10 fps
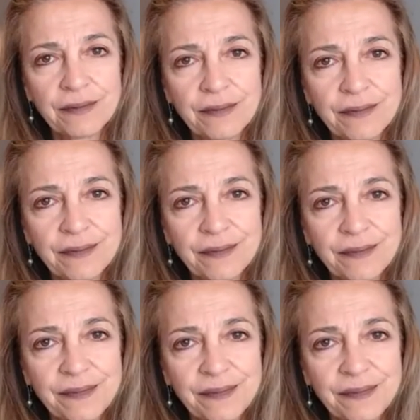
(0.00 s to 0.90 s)

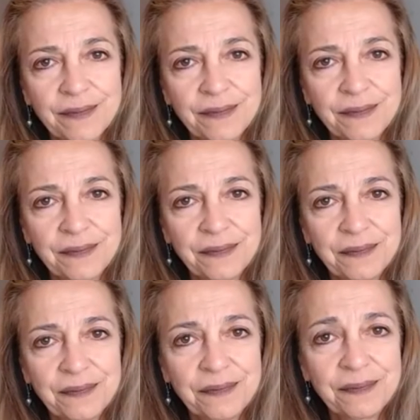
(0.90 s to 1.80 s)

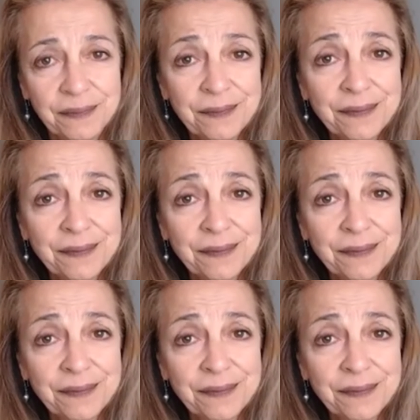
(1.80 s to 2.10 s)
(no one is talking)